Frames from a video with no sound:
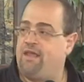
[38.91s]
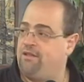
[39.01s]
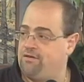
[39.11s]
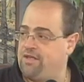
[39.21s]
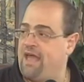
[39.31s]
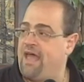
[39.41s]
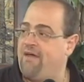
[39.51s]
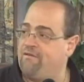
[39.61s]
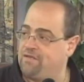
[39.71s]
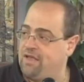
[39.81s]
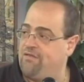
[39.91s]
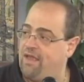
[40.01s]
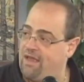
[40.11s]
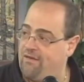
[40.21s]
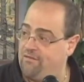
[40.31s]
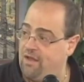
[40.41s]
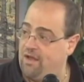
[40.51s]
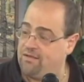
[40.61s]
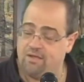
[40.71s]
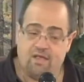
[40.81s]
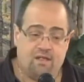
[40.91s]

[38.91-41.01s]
there's the haves and the have-nots.